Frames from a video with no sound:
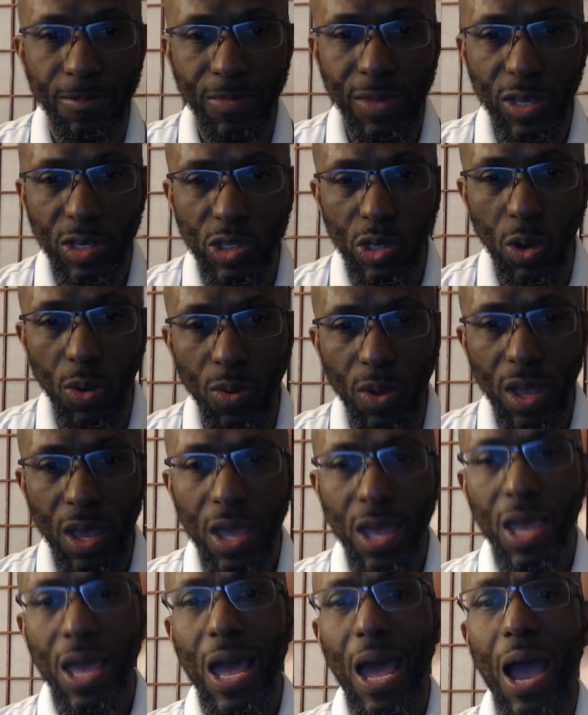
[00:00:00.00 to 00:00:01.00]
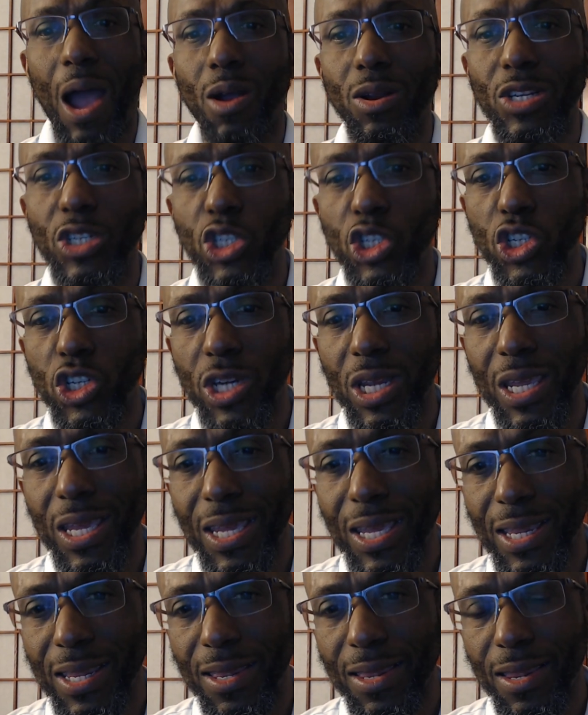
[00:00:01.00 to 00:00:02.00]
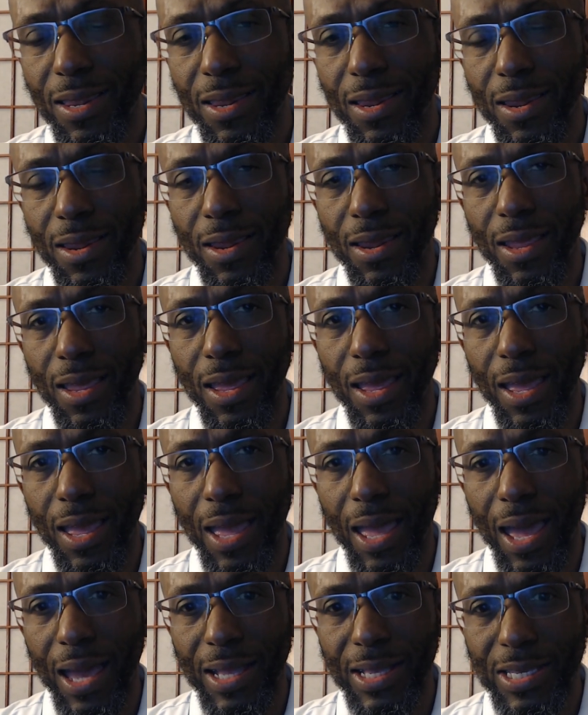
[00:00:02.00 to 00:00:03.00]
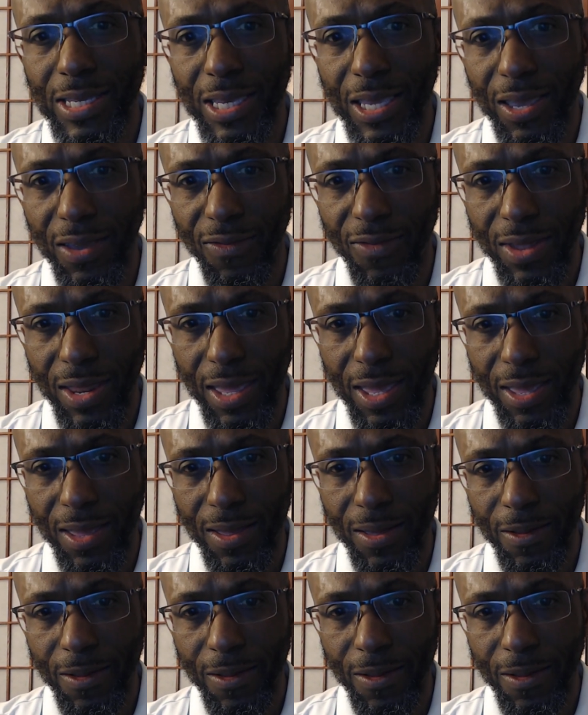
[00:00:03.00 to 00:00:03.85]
So our gene activity,